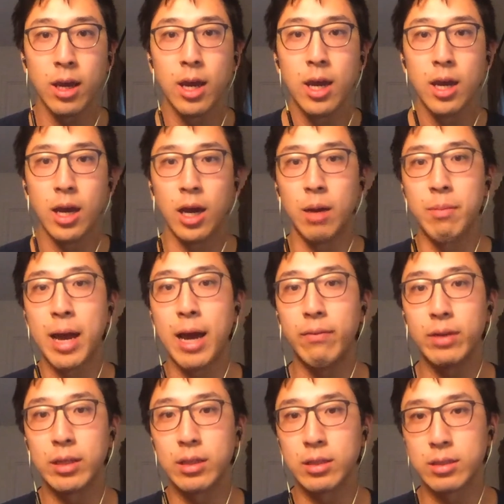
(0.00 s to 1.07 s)

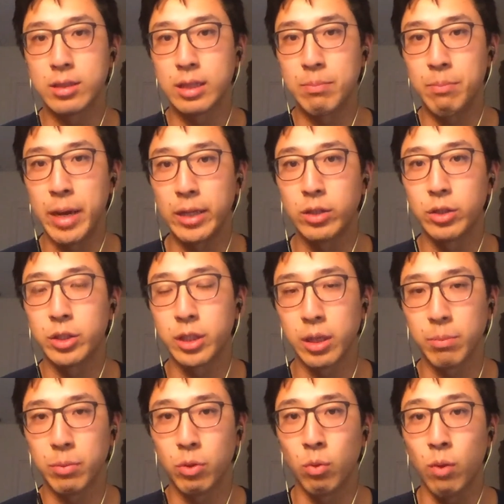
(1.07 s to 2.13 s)
having this
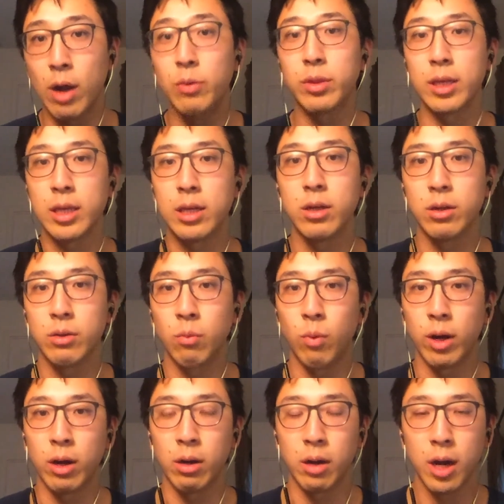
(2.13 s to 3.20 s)
mentorship throughout the year
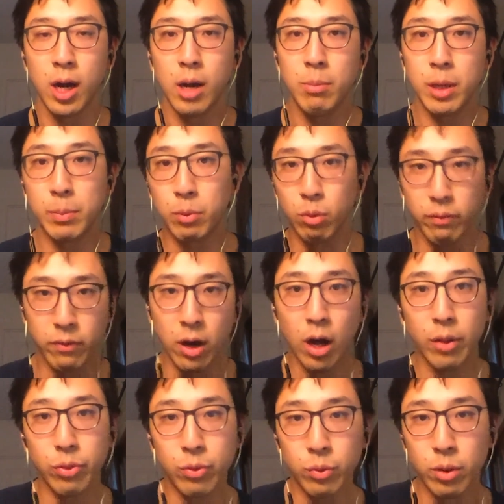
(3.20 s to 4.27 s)
where people who have
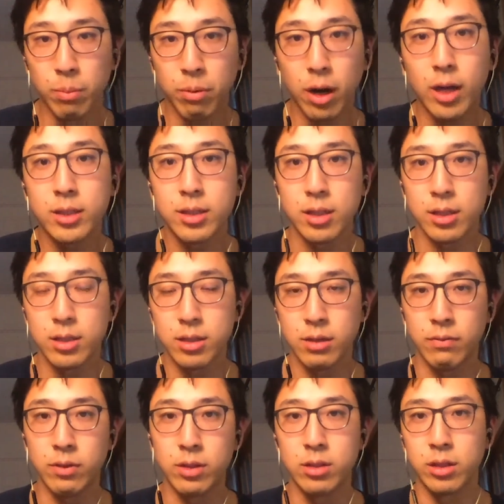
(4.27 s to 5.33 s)
gone through the process of
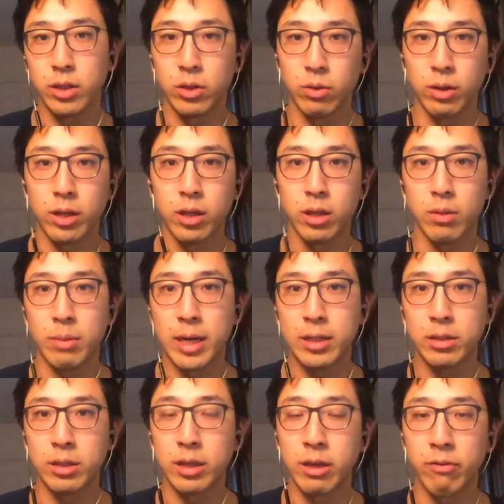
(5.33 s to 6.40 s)
the SLING curriculum
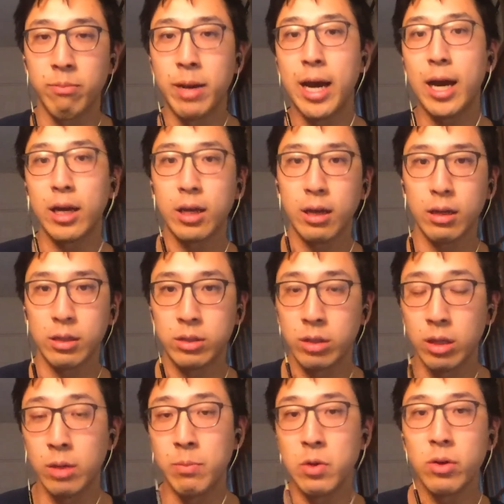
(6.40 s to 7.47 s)
actually give back to the
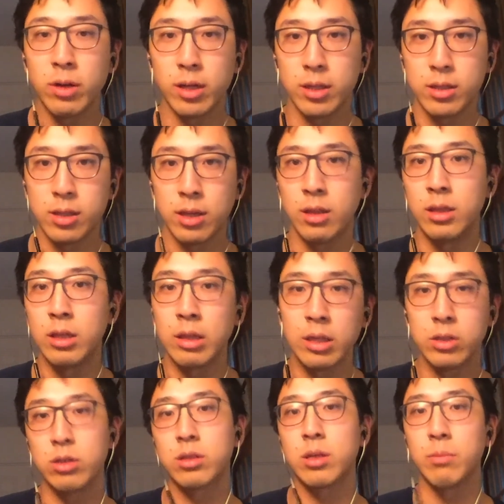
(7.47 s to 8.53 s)
community and say, these
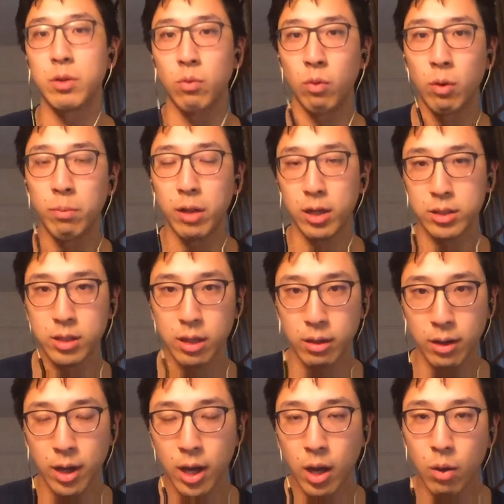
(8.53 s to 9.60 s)
are some of the roadblocks that
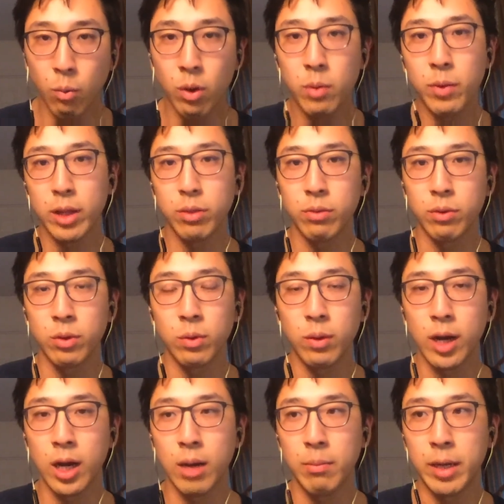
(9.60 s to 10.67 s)
we went through,
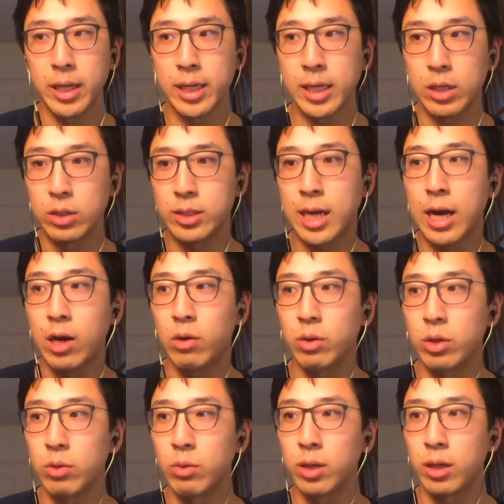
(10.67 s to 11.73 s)
and here's how
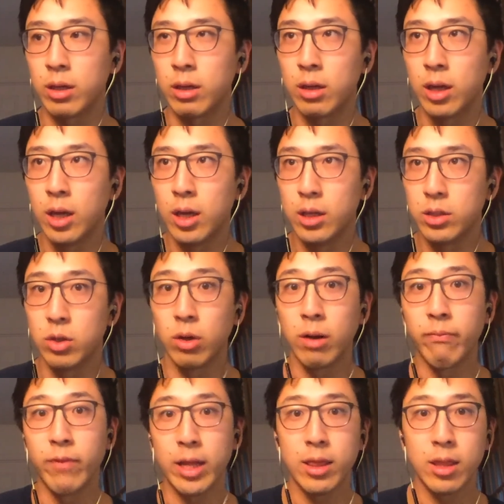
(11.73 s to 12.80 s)
you can
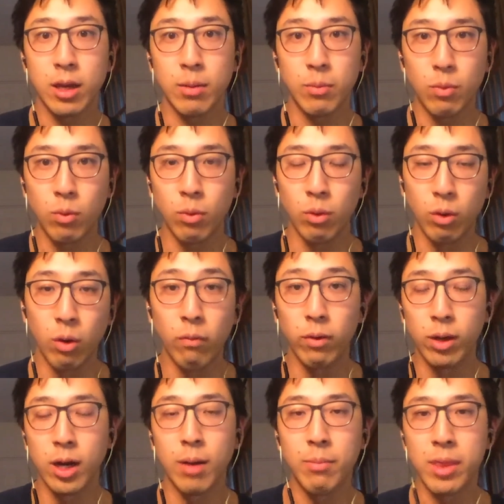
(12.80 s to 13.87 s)
circumvent them or
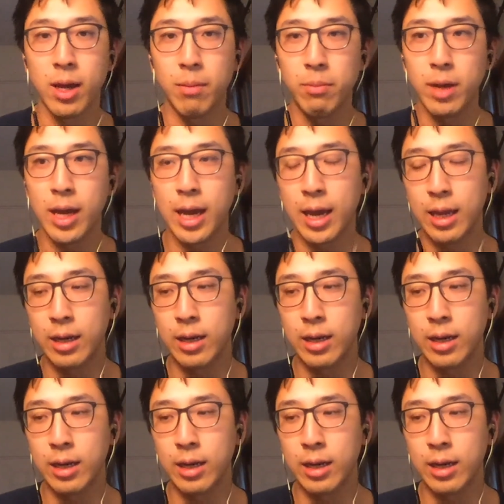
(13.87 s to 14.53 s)
overcome them. And